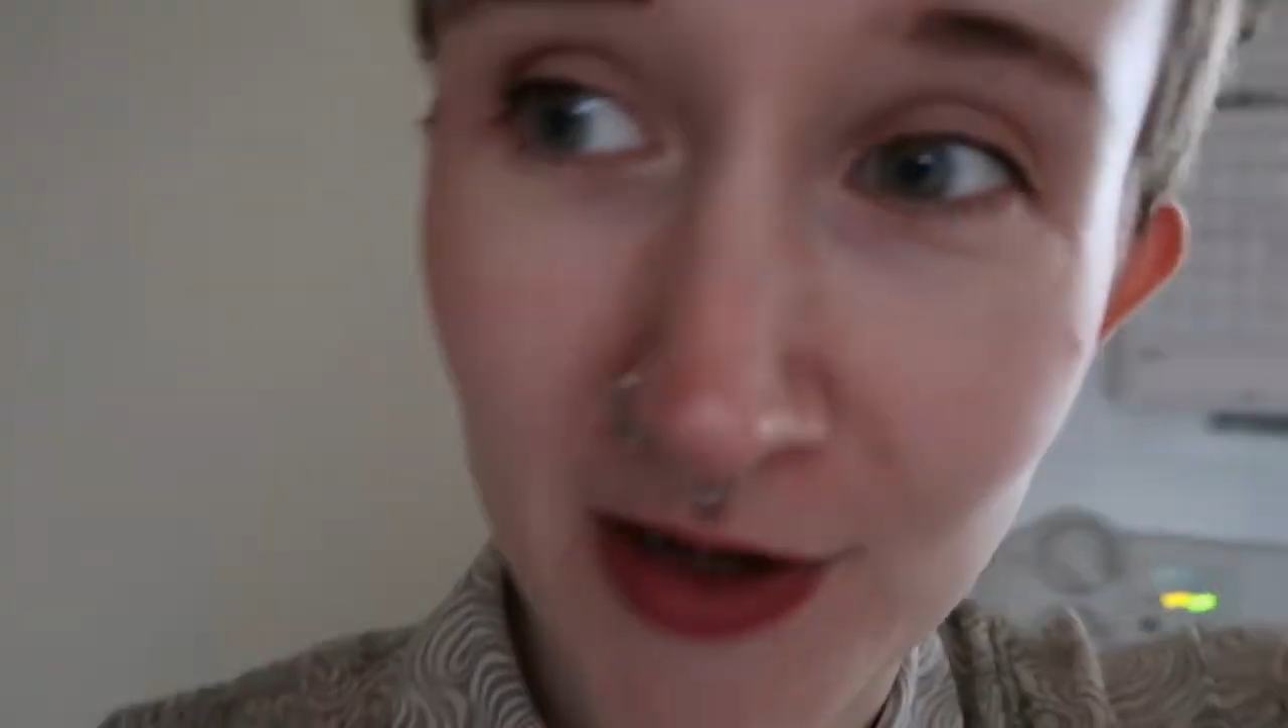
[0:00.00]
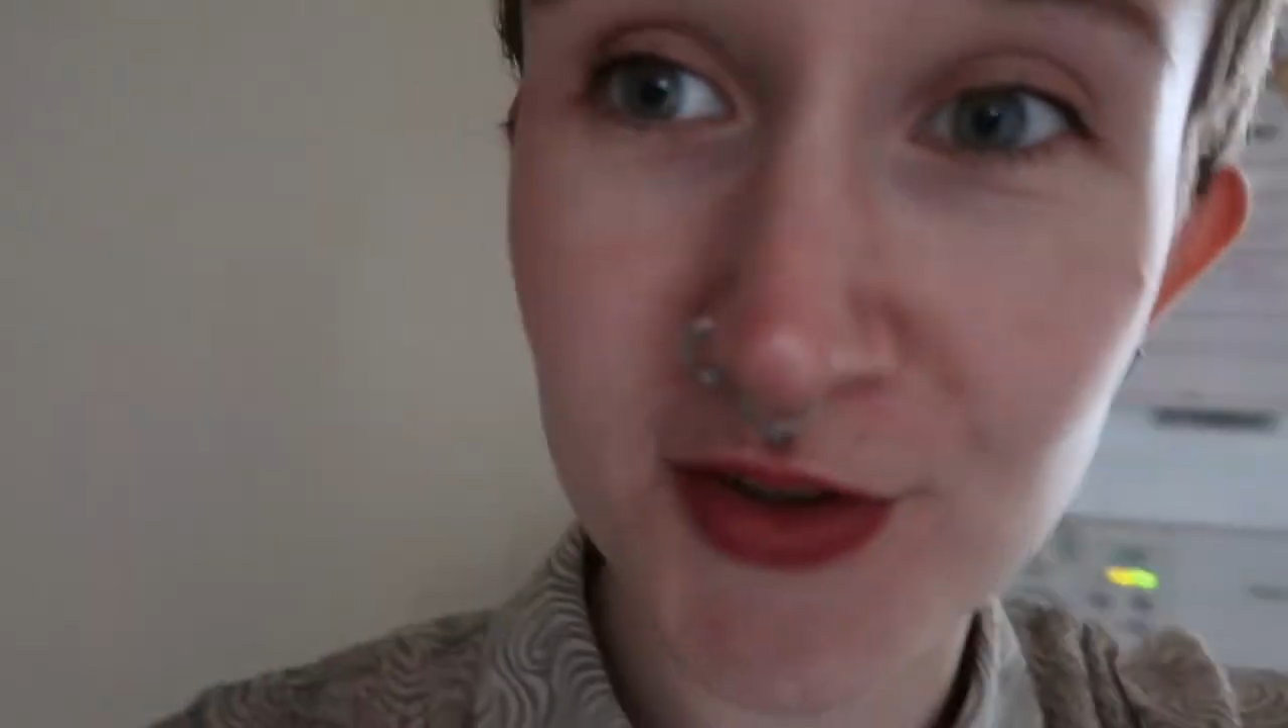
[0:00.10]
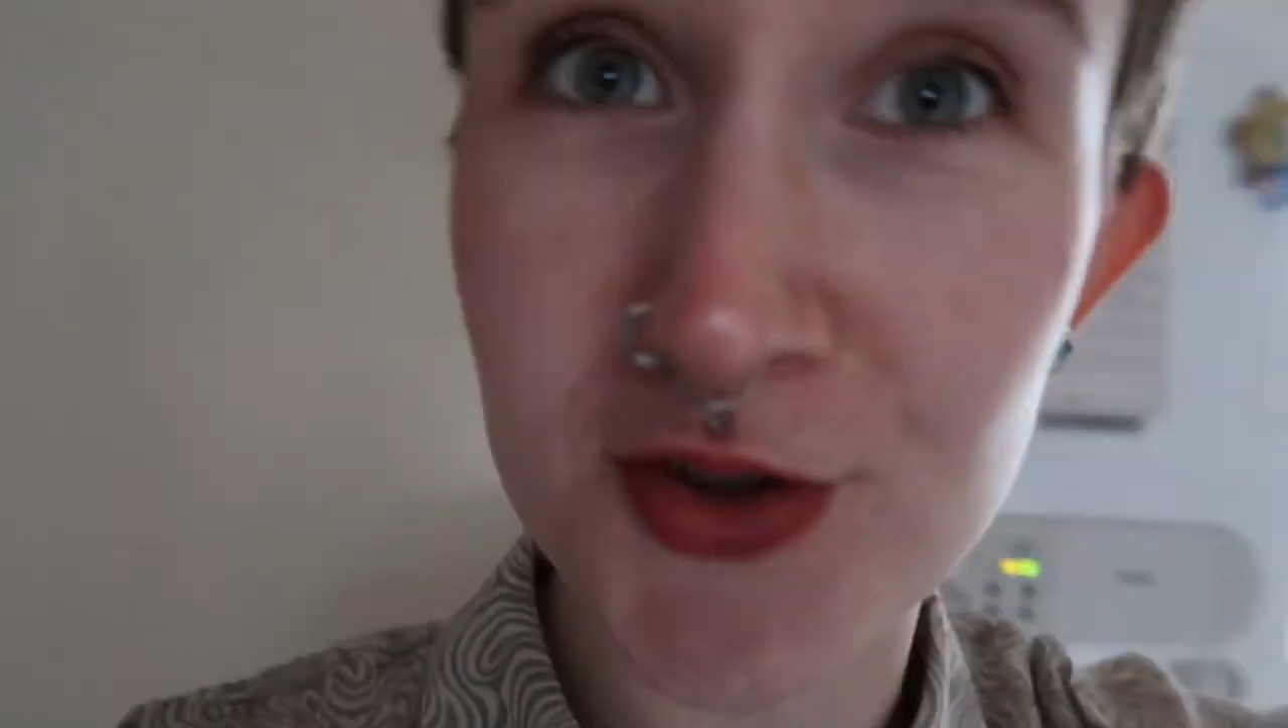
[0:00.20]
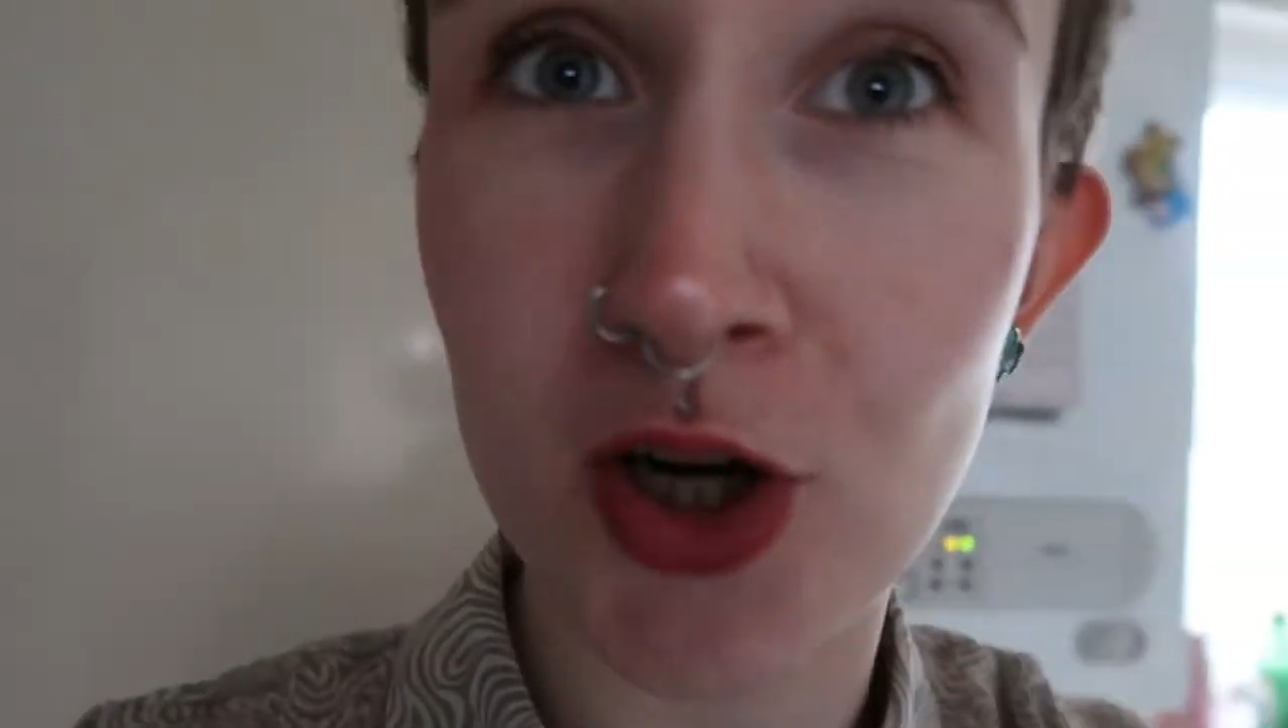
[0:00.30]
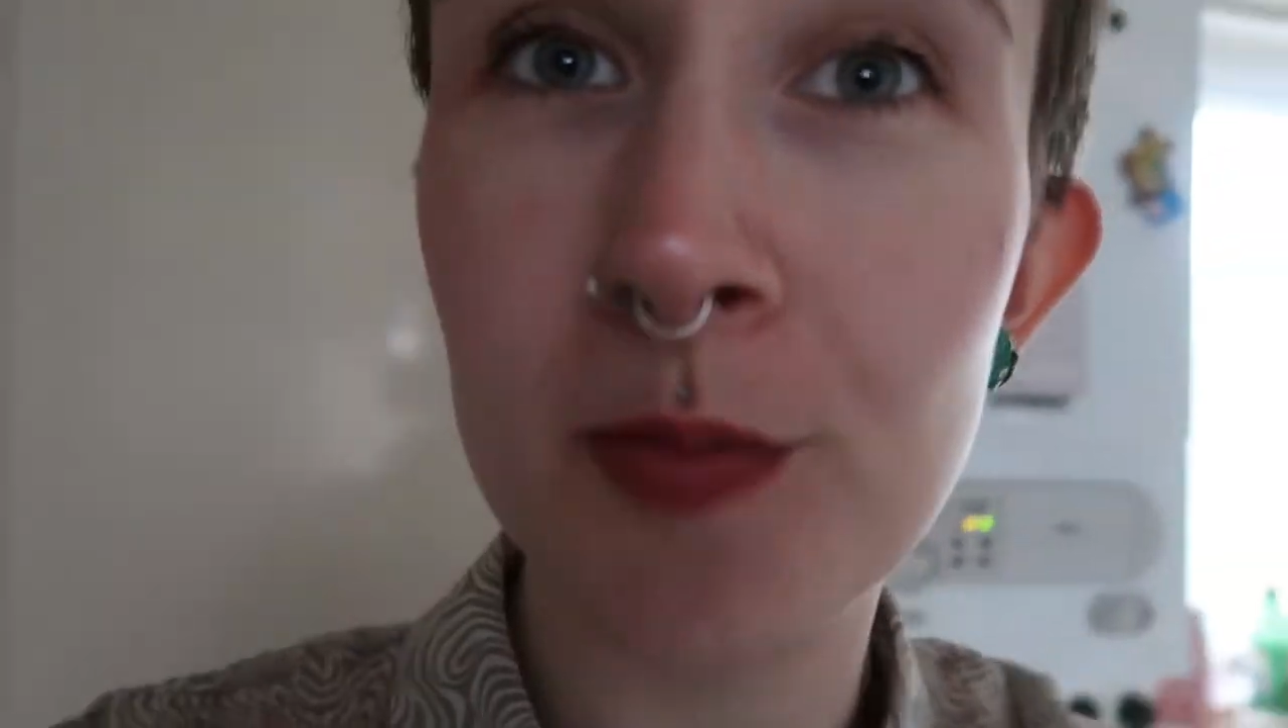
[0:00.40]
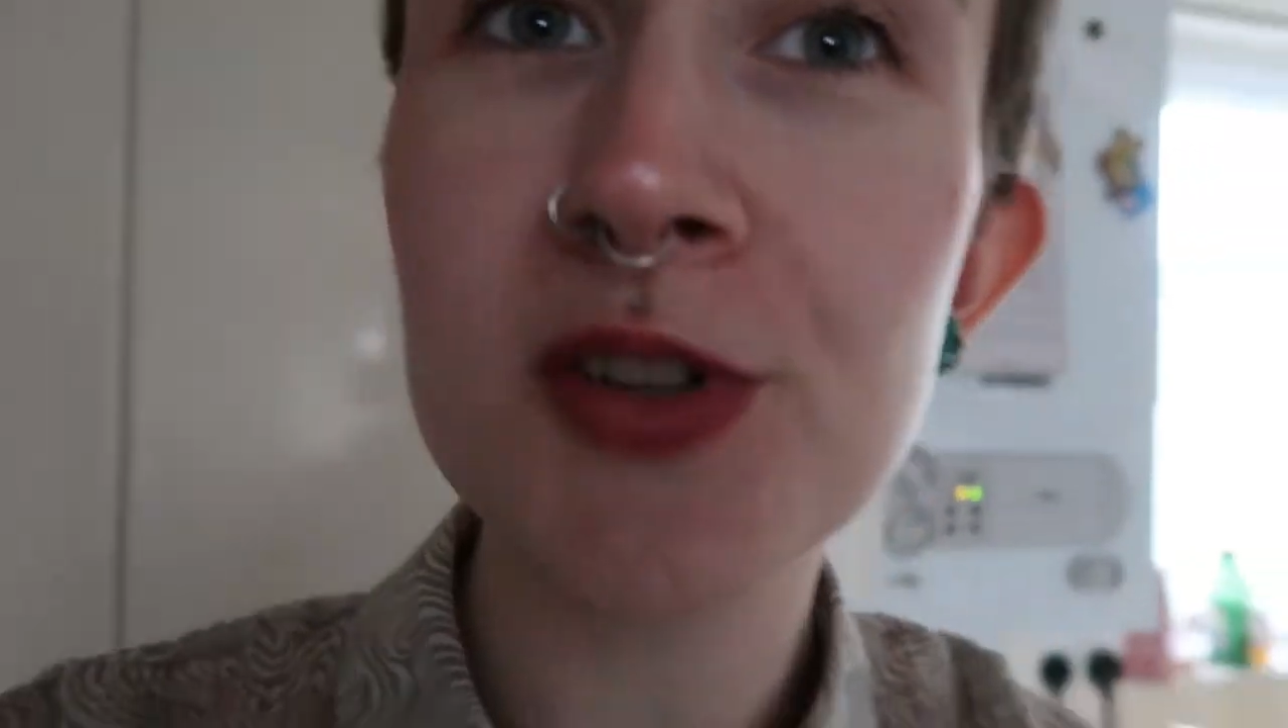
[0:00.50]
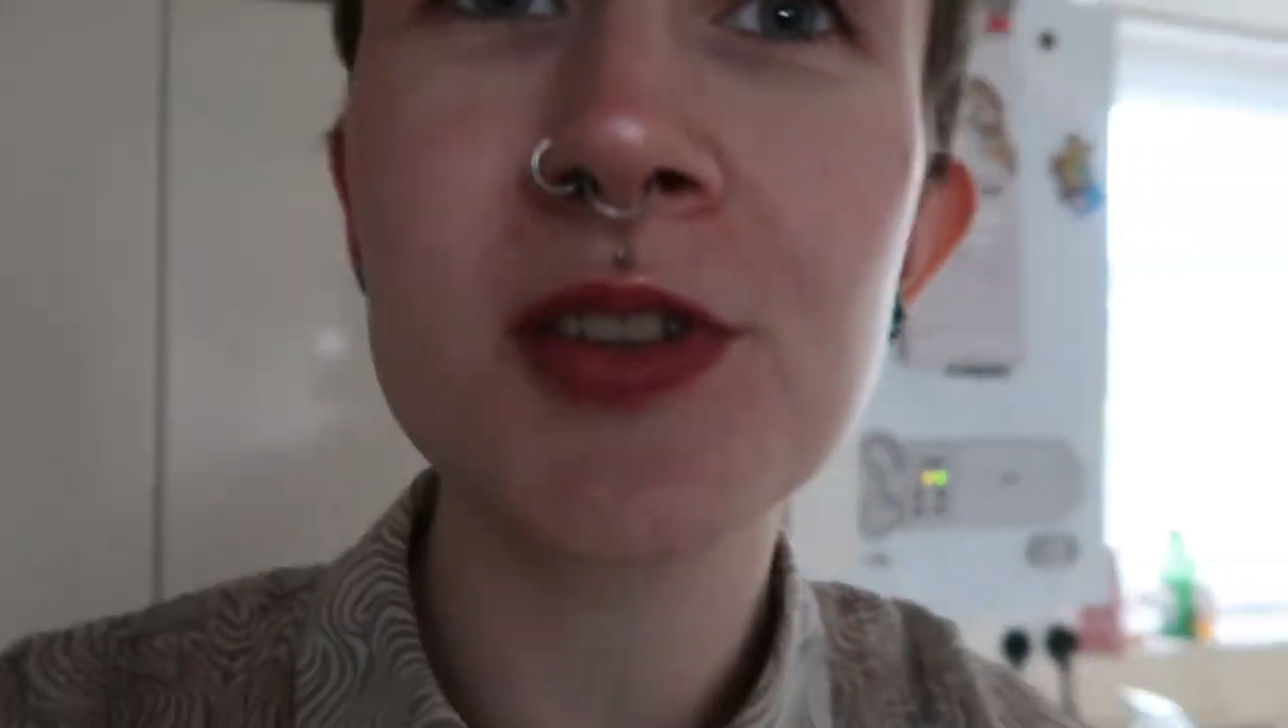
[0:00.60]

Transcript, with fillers: by a storm